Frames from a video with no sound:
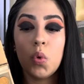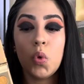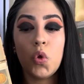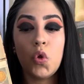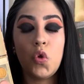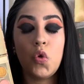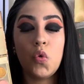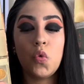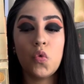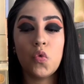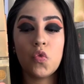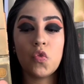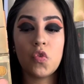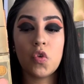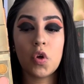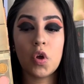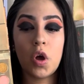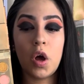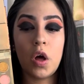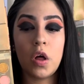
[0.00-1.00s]
use
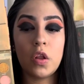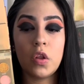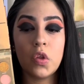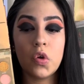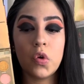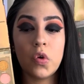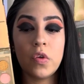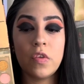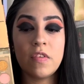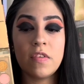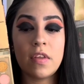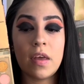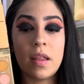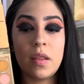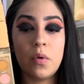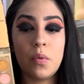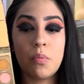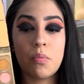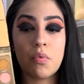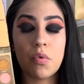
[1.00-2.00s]
the color
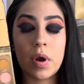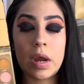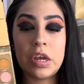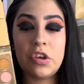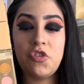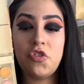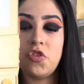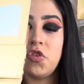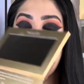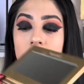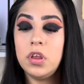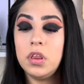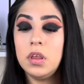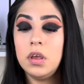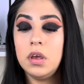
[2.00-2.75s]
Celebration